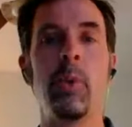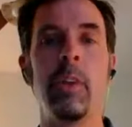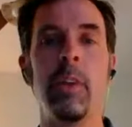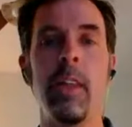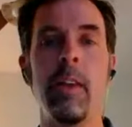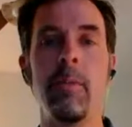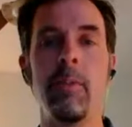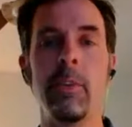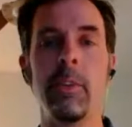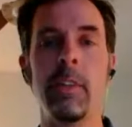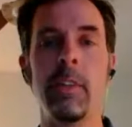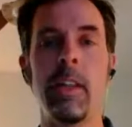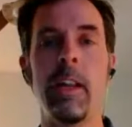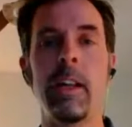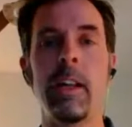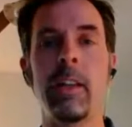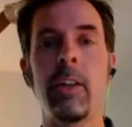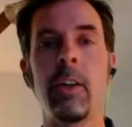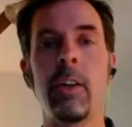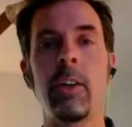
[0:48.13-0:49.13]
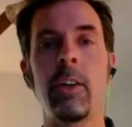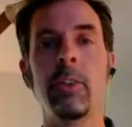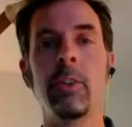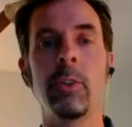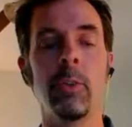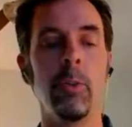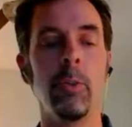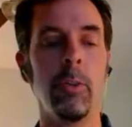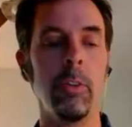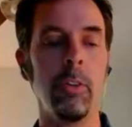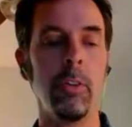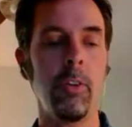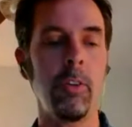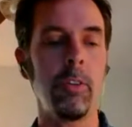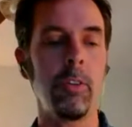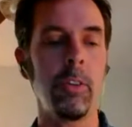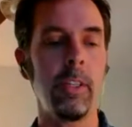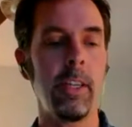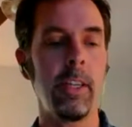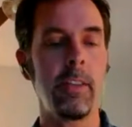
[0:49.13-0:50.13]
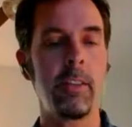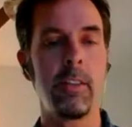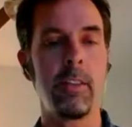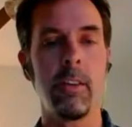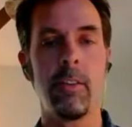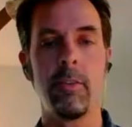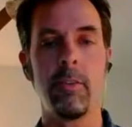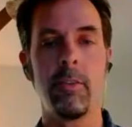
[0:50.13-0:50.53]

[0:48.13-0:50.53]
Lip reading: levels that I can control locally, so